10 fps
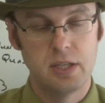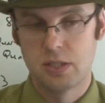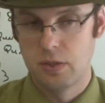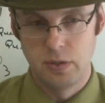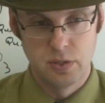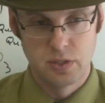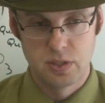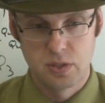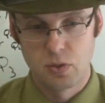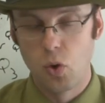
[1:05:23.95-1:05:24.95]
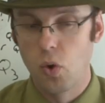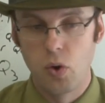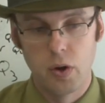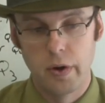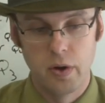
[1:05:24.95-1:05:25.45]
a certain
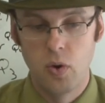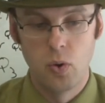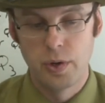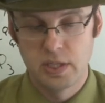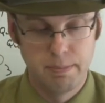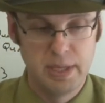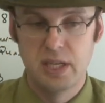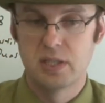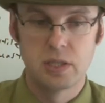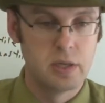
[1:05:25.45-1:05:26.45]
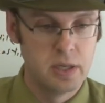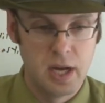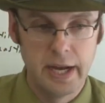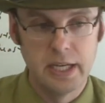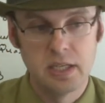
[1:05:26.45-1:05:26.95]
score or to be a certain
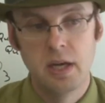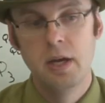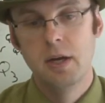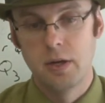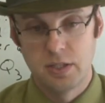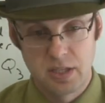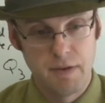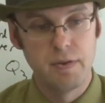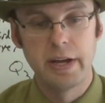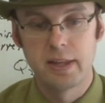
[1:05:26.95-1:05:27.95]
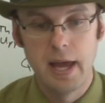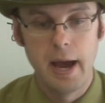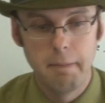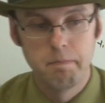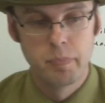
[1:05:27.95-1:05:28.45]
height or stuff like
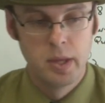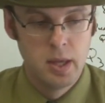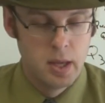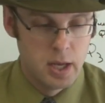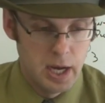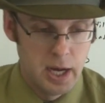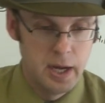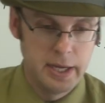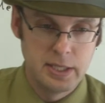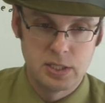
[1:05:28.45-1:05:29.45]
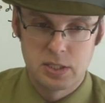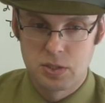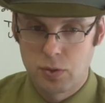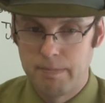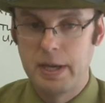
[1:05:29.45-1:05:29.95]
that. It's
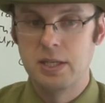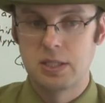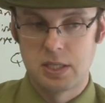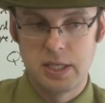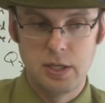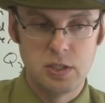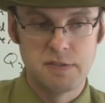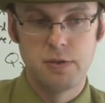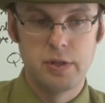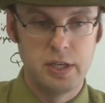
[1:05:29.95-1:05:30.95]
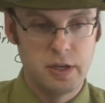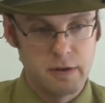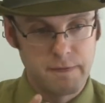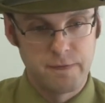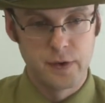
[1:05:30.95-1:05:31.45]
tremendously useful in
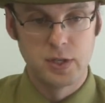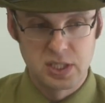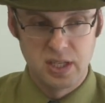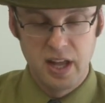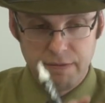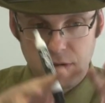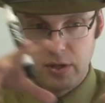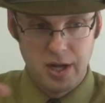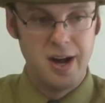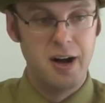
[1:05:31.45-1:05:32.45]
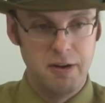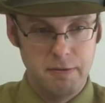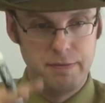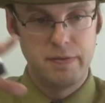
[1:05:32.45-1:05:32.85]
your first level of